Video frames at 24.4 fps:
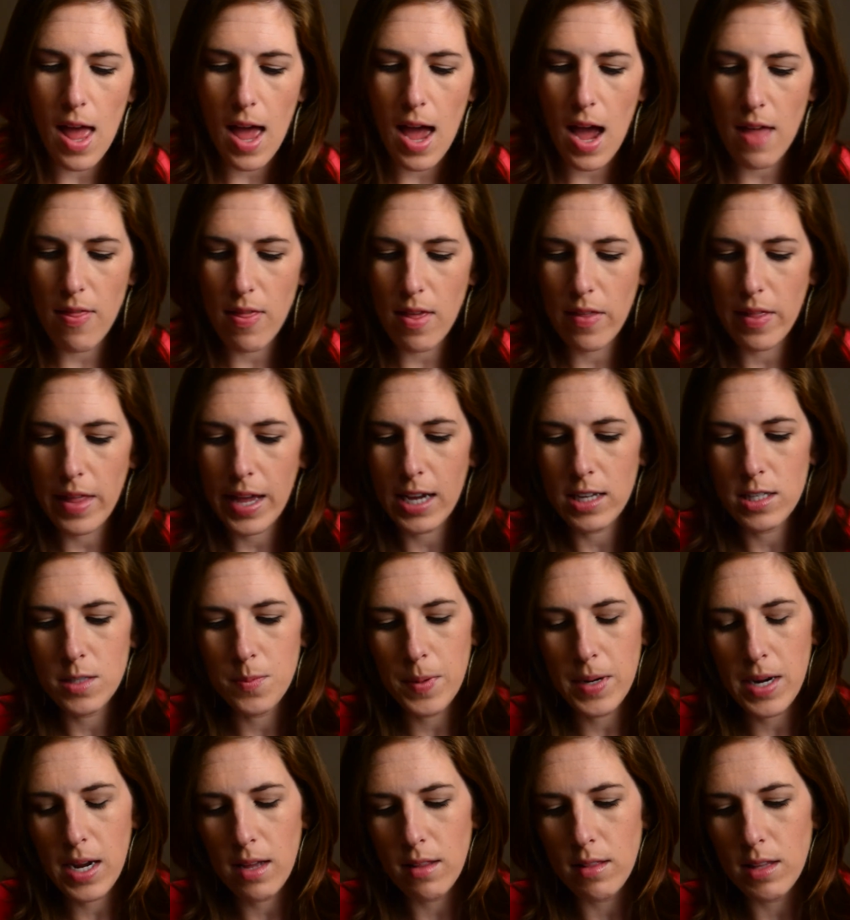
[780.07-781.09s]
And then last
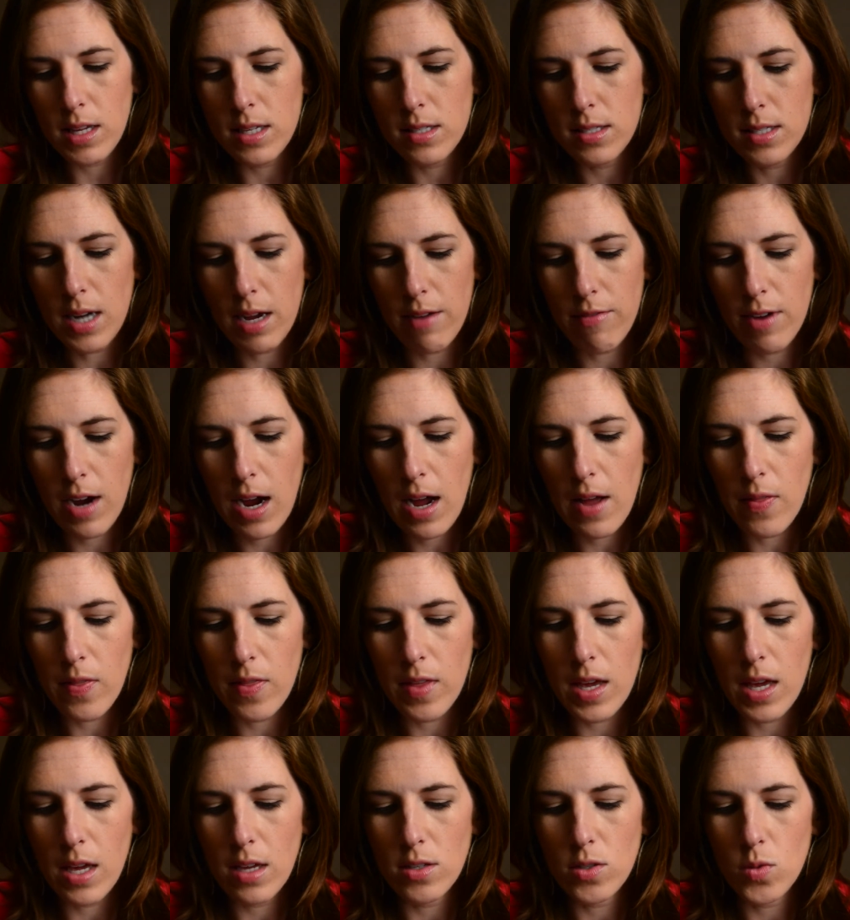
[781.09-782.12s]
but not least, I've got
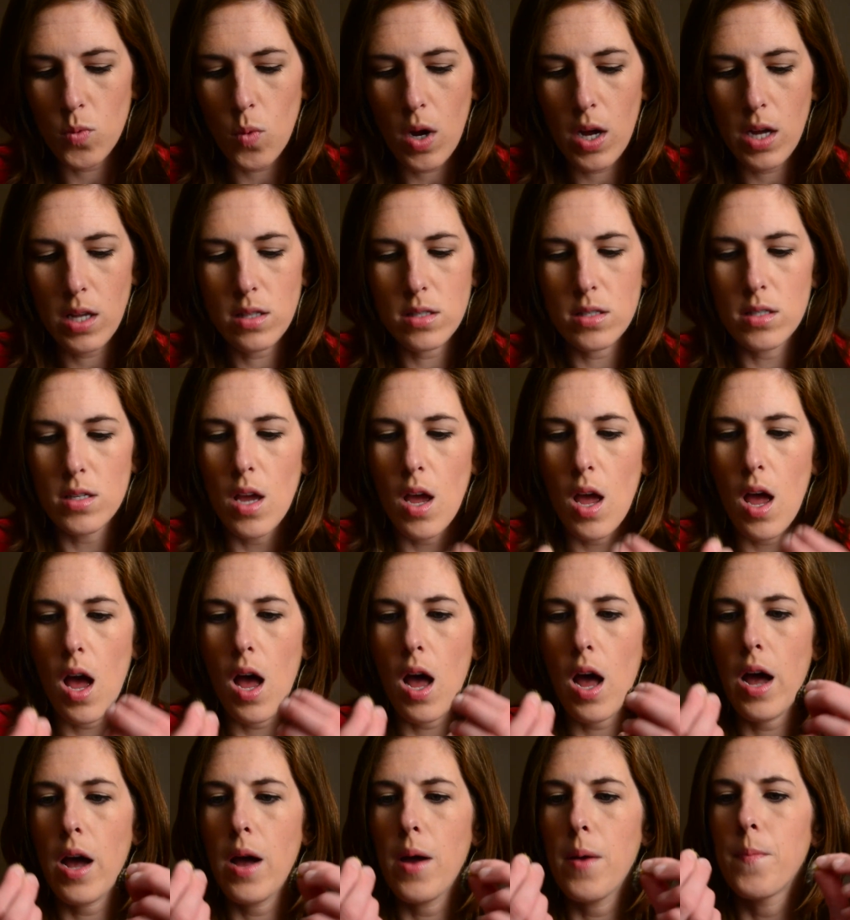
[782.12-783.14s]
these ones.
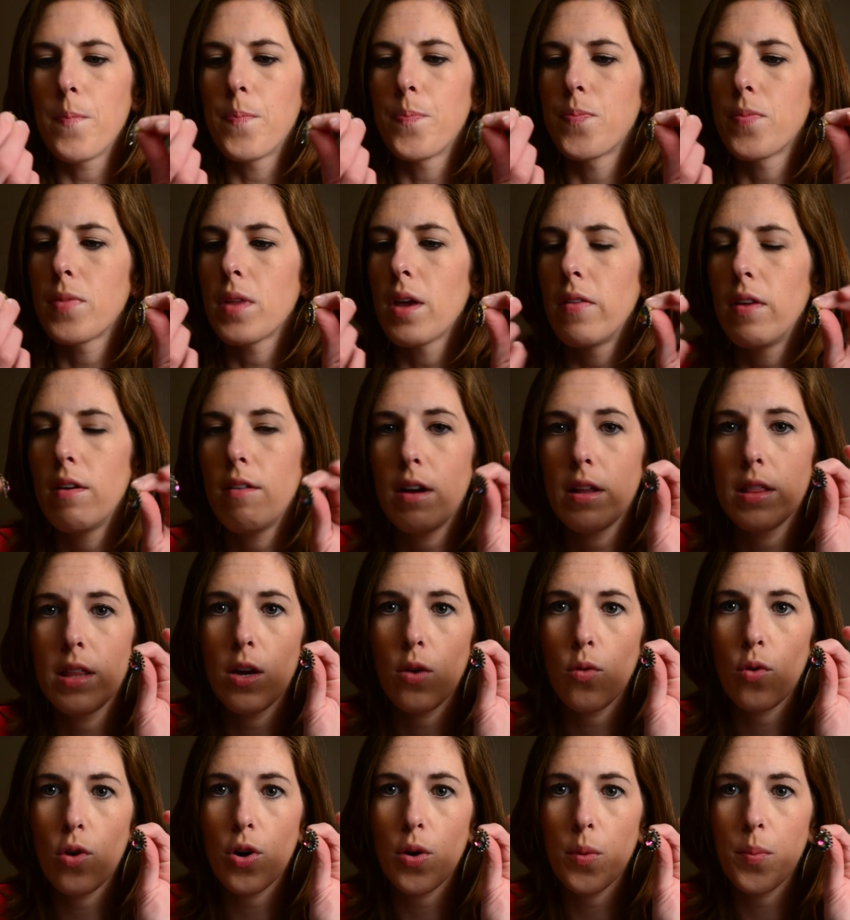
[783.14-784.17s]
They've got the
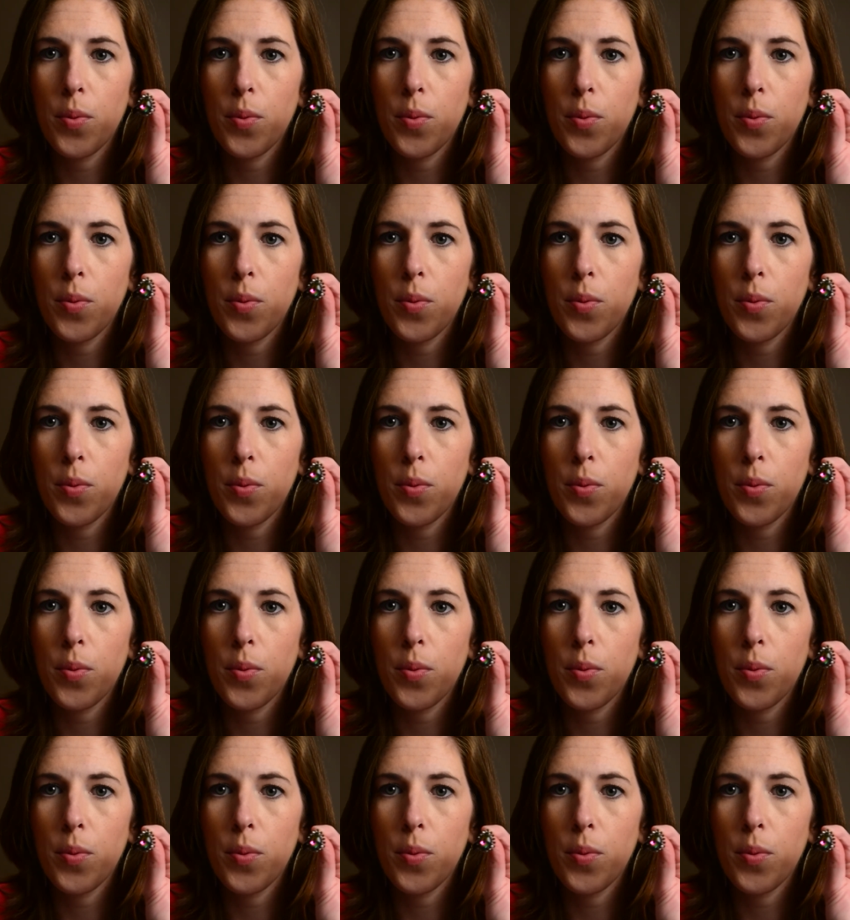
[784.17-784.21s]
Aurora